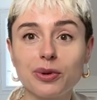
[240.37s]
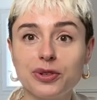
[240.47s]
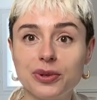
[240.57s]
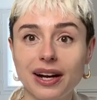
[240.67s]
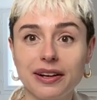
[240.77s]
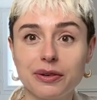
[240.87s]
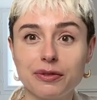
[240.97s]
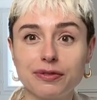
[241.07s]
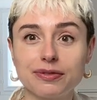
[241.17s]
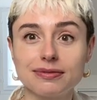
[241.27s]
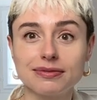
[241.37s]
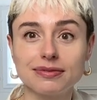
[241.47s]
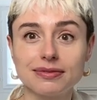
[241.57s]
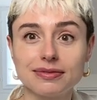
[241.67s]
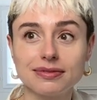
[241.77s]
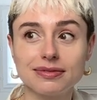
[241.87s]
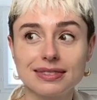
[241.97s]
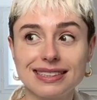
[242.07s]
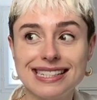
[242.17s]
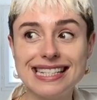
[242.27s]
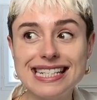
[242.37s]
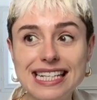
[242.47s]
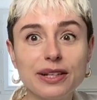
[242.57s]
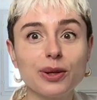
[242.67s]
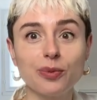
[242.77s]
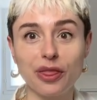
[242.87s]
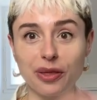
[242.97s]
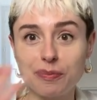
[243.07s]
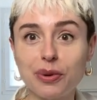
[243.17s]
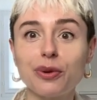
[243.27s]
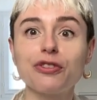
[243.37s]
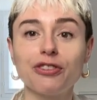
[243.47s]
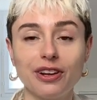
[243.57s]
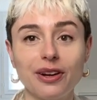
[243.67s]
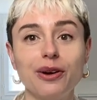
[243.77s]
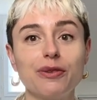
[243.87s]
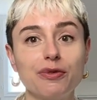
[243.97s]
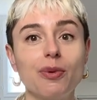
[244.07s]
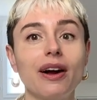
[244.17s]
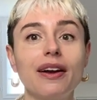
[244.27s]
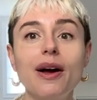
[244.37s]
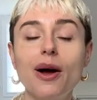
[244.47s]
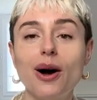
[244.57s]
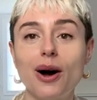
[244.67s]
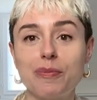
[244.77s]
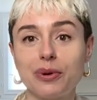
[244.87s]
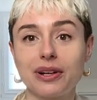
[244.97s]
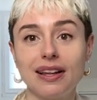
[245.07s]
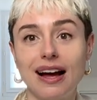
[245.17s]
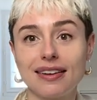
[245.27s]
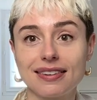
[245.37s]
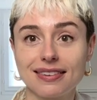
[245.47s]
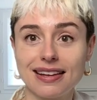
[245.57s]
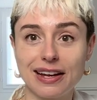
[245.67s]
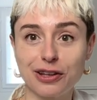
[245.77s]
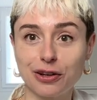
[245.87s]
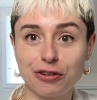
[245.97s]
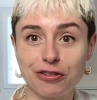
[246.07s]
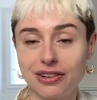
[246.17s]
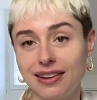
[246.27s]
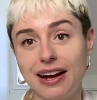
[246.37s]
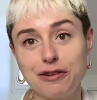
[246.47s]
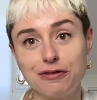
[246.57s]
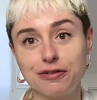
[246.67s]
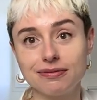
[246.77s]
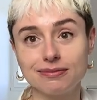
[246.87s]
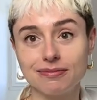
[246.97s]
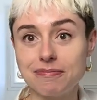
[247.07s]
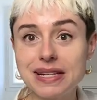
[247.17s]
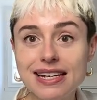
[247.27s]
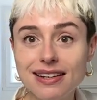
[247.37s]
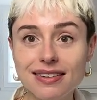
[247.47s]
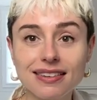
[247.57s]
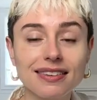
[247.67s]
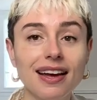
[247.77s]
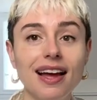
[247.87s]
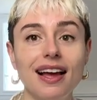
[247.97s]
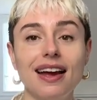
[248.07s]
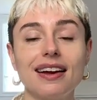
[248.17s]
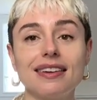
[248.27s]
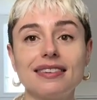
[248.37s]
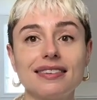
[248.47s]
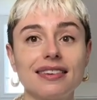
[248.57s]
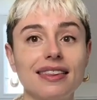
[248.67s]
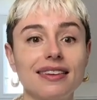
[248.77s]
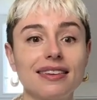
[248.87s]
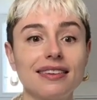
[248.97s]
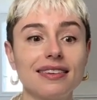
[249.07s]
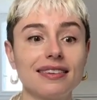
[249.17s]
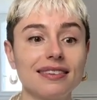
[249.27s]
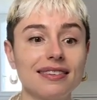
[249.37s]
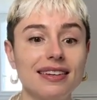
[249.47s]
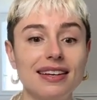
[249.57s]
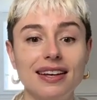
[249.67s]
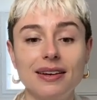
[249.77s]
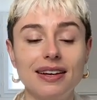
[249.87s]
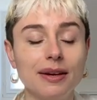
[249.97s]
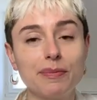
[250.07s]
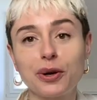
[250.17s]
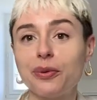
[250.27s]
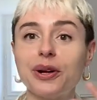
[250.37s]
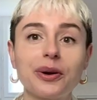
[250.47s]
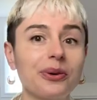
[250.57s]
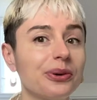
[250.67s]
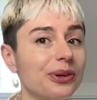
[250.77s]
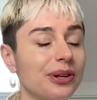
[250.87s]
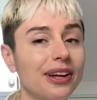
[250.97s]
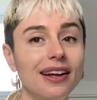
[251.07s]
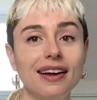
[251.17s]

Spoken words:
to kind of deal with the bullshit of what upper-class English life means and the hypocritical